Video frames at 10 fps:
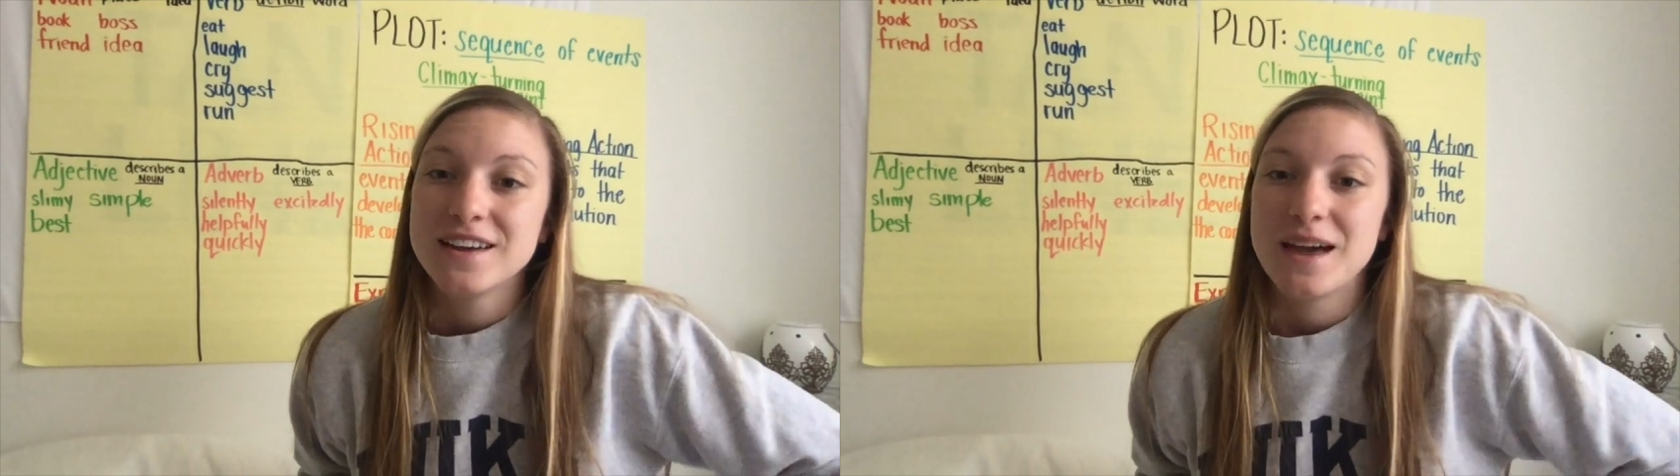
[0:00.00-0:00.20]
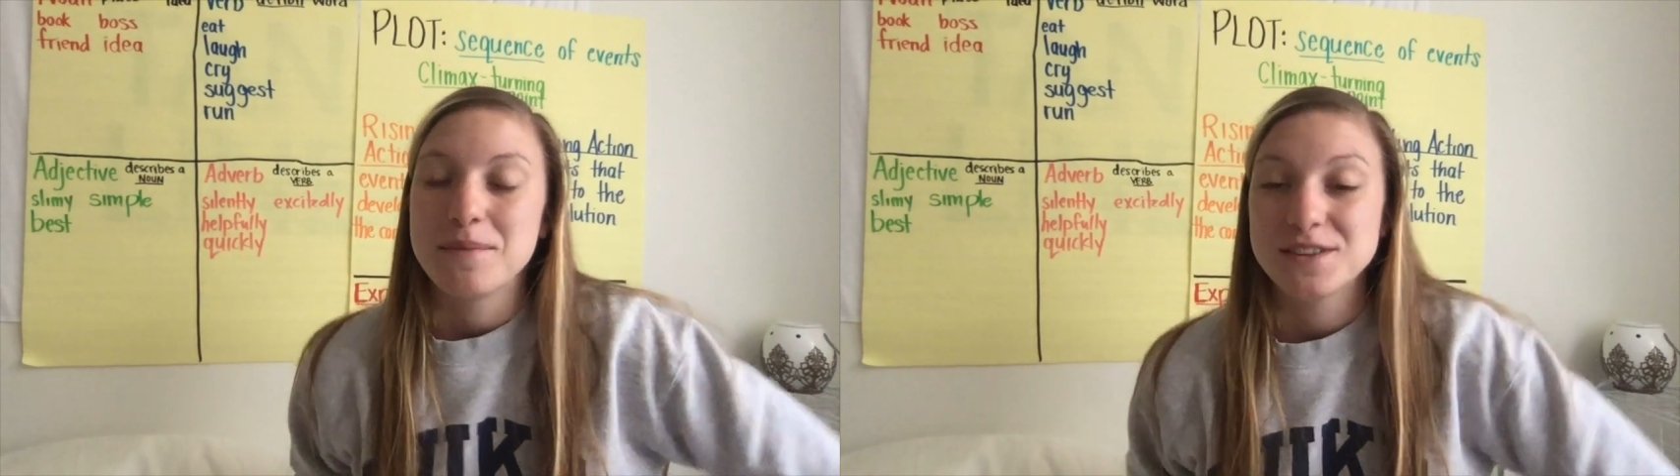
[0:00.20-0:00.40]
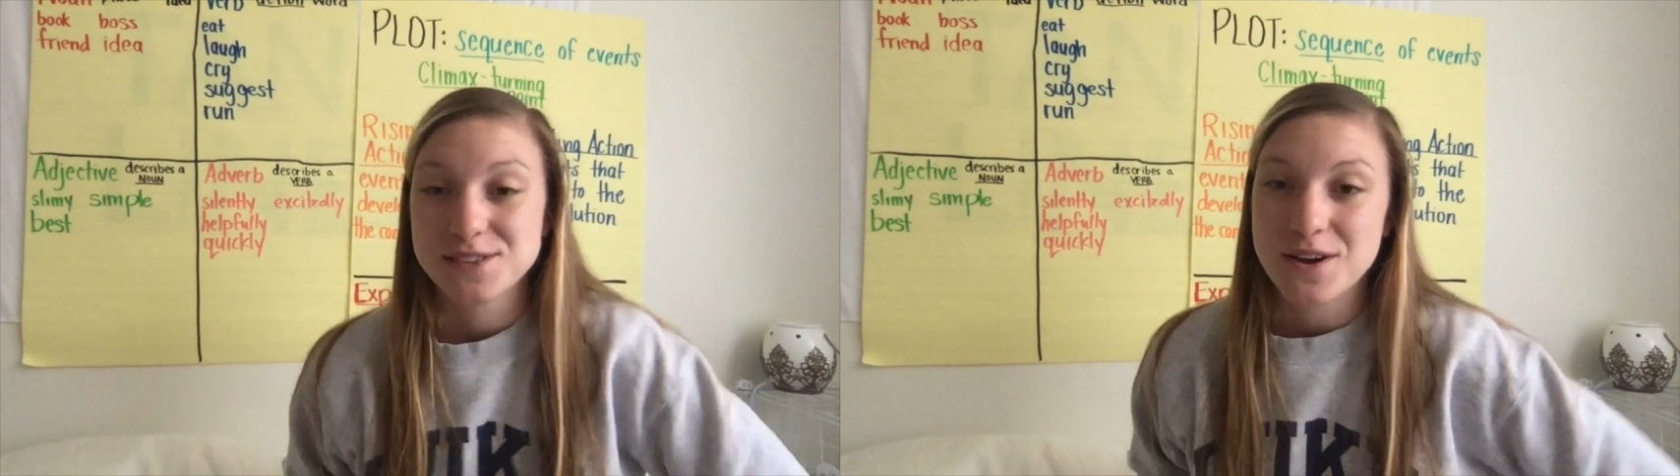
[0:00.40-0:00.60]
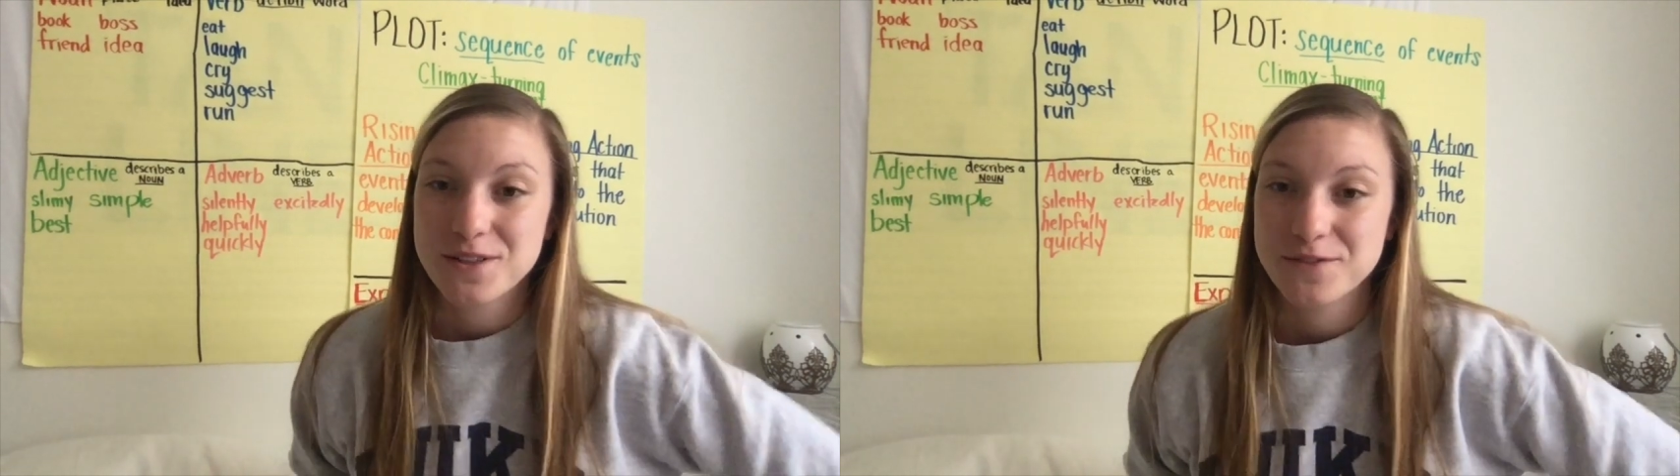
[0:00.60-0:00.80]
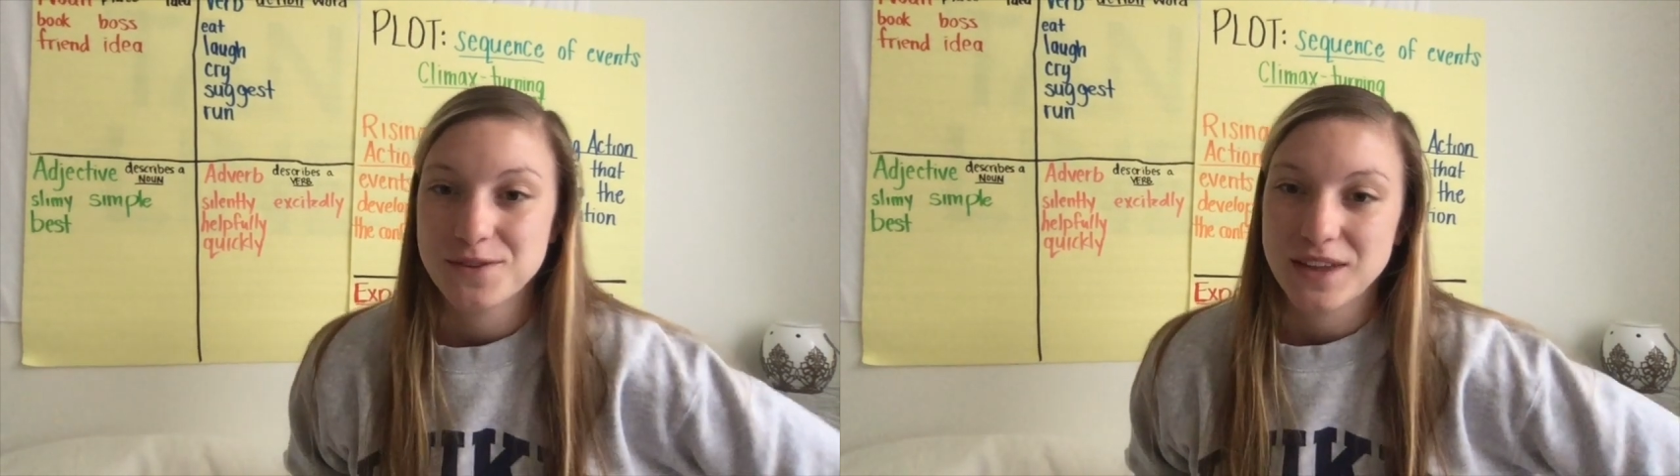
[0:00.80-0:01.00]
I miss all
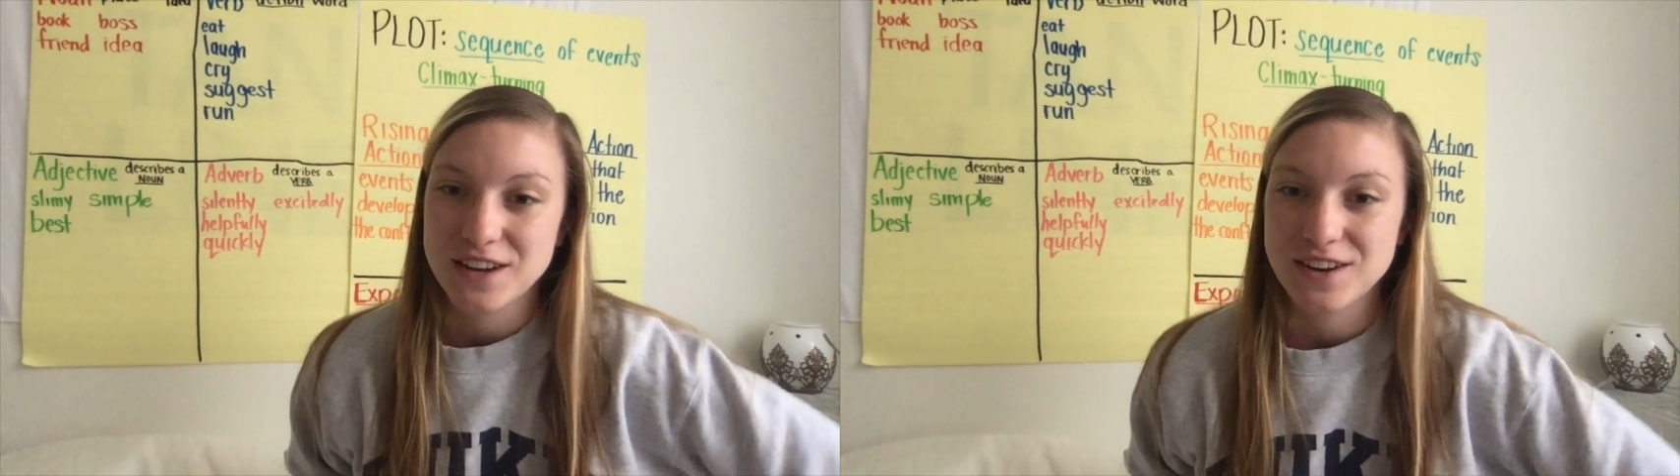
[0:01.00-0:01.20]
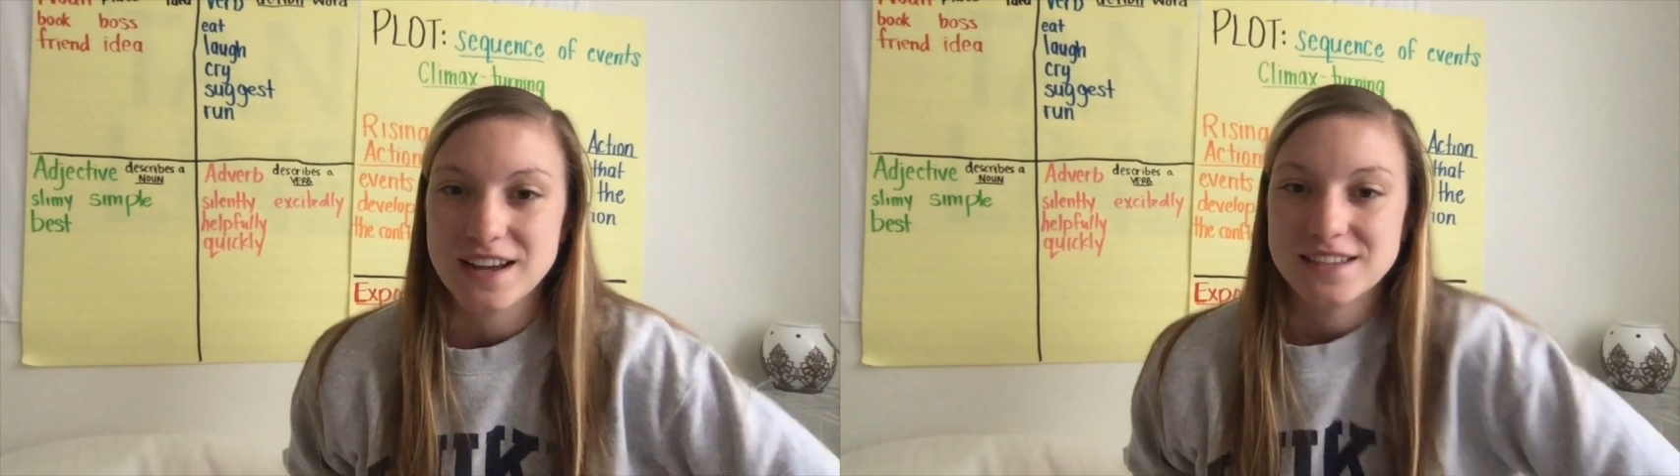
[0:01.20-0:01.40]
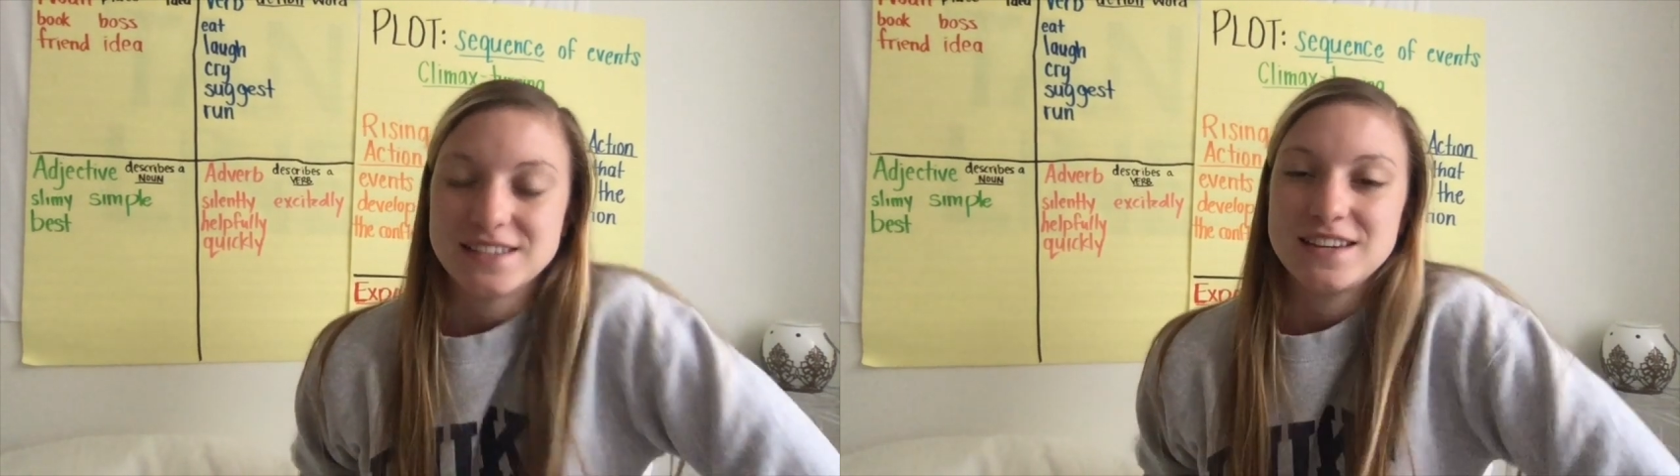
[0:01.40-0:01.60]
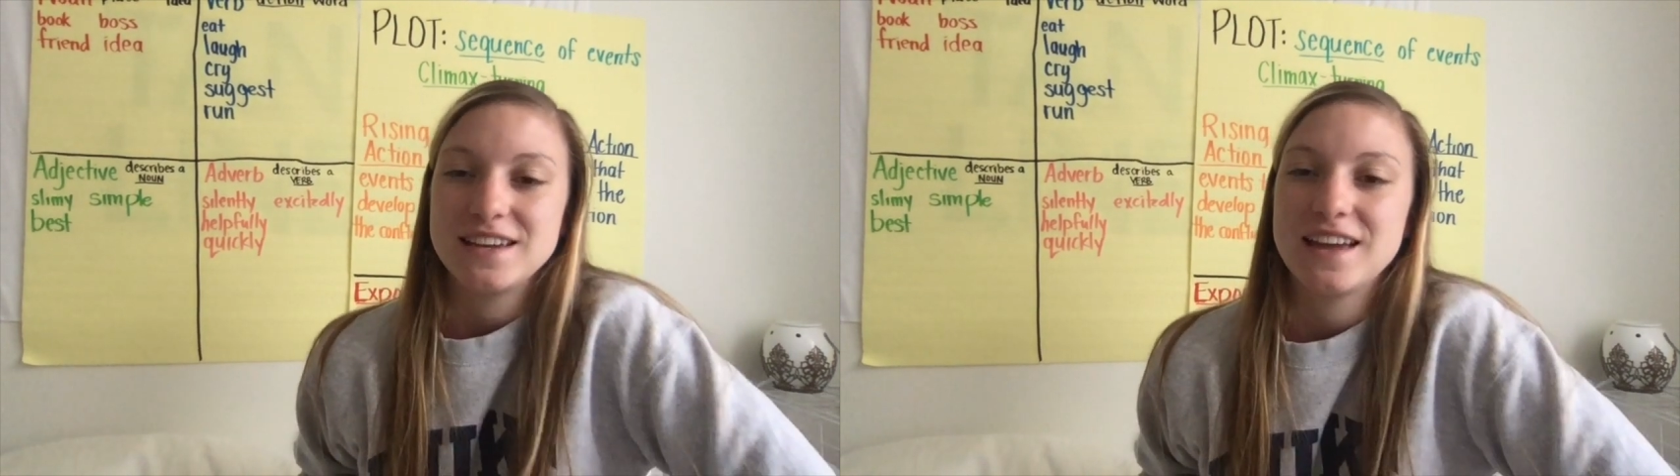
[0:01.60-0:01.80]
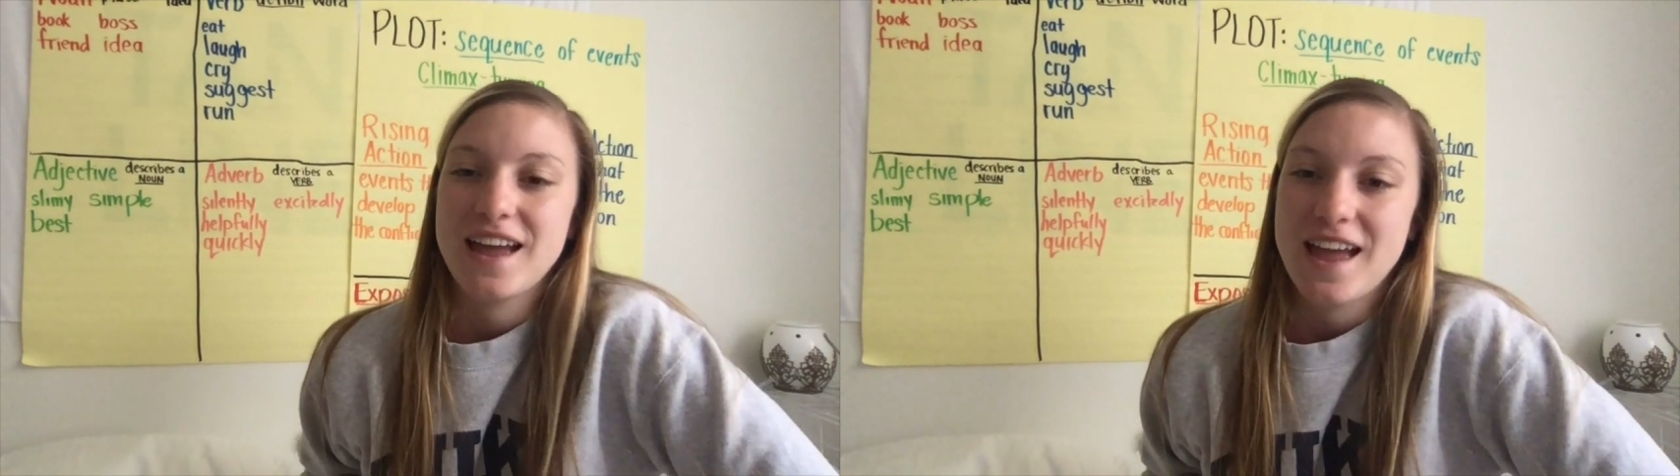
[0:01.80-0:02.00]
of you like
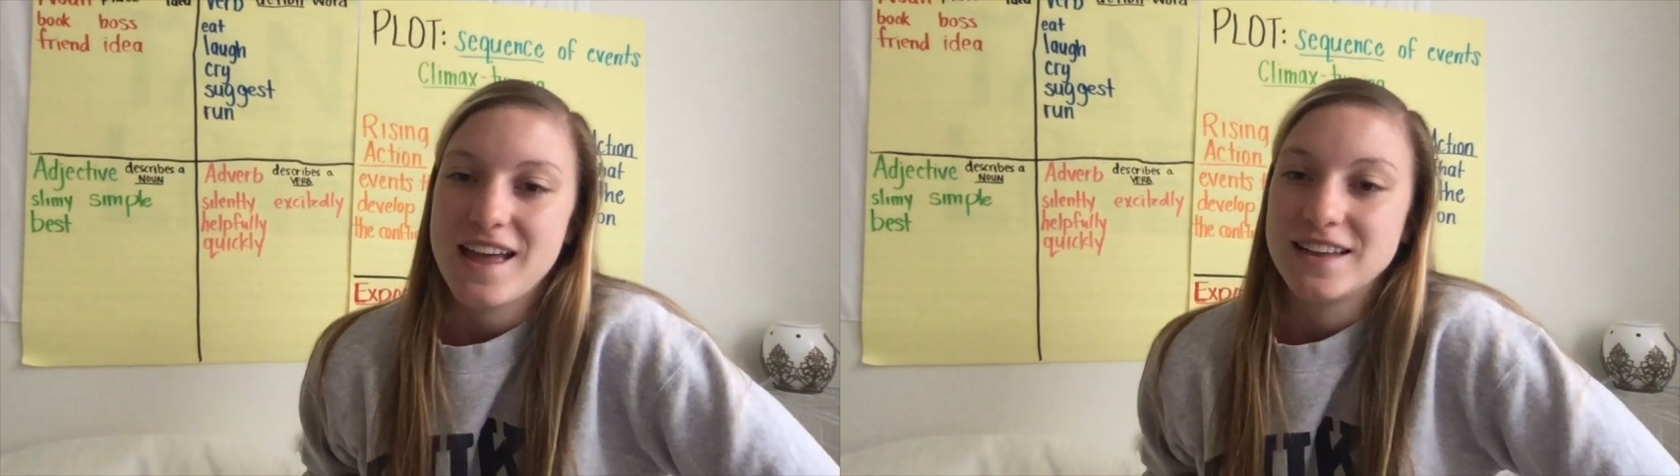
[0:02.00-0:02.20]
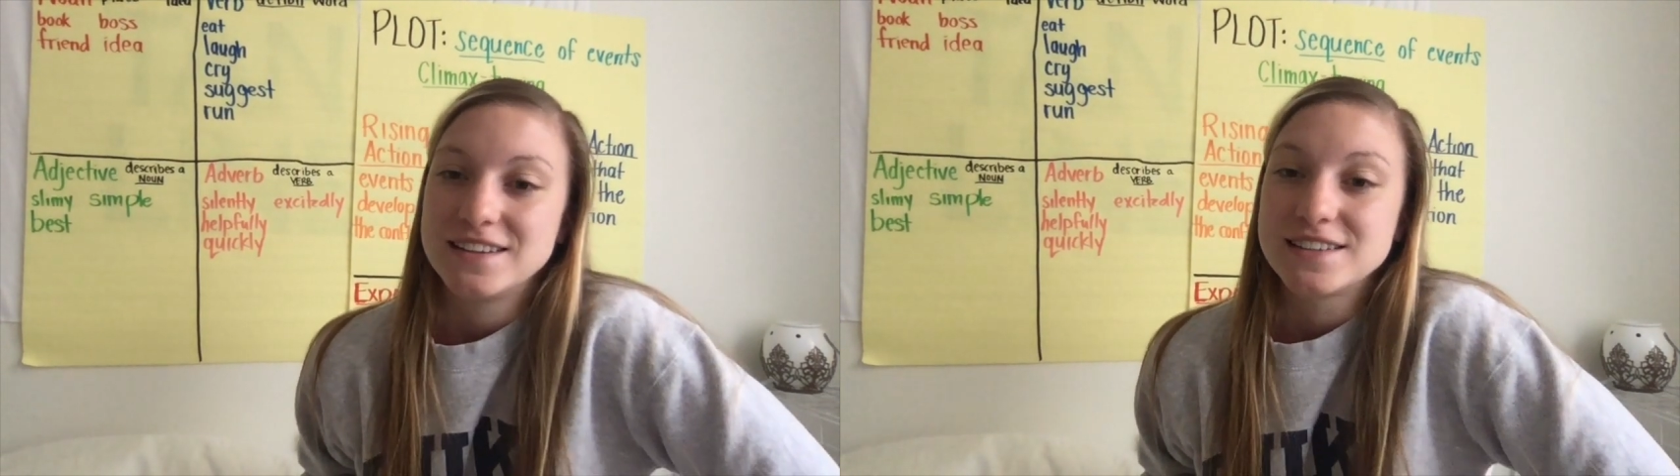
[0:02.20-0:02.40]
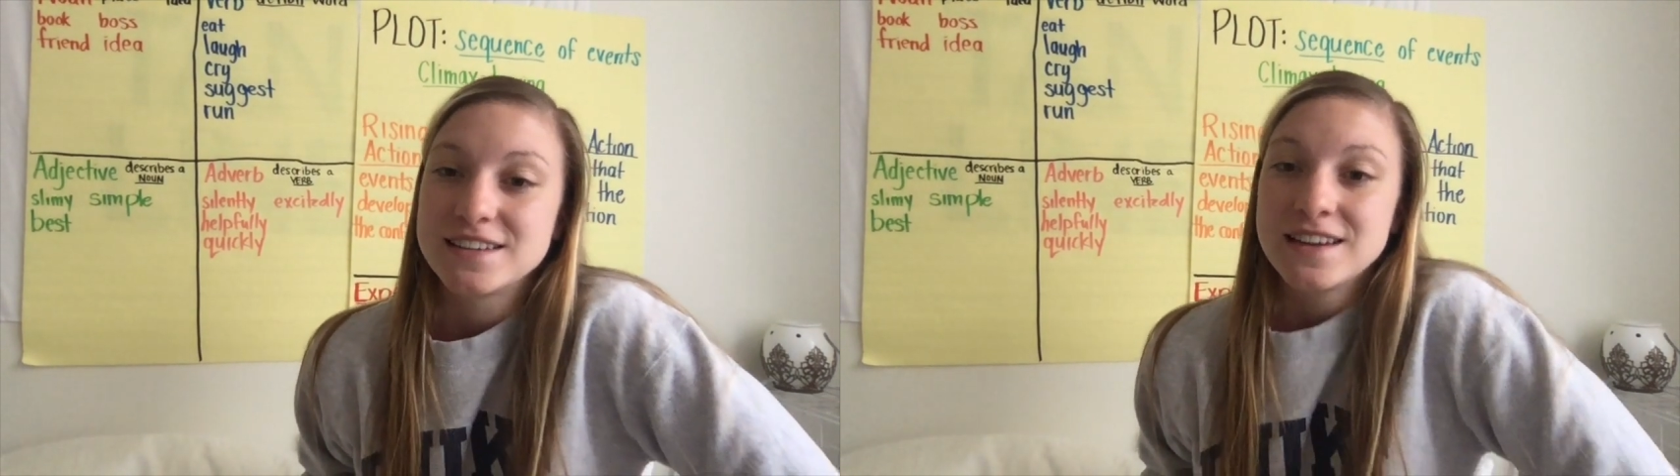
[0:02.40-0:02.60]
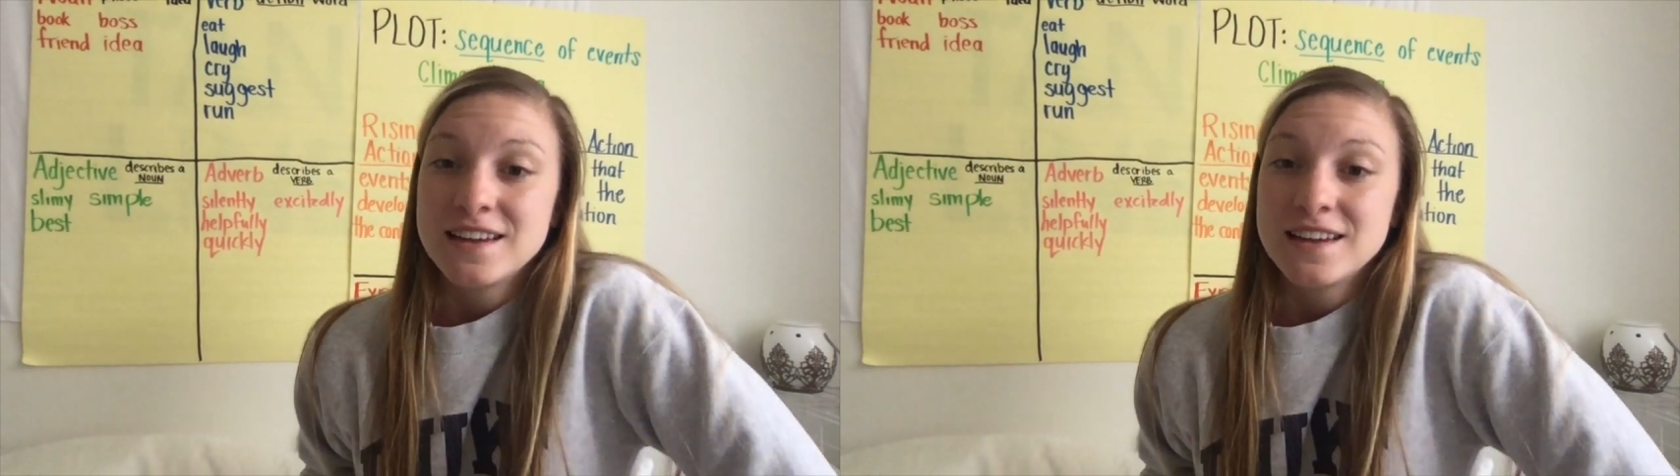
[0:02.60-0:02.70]
crazy, and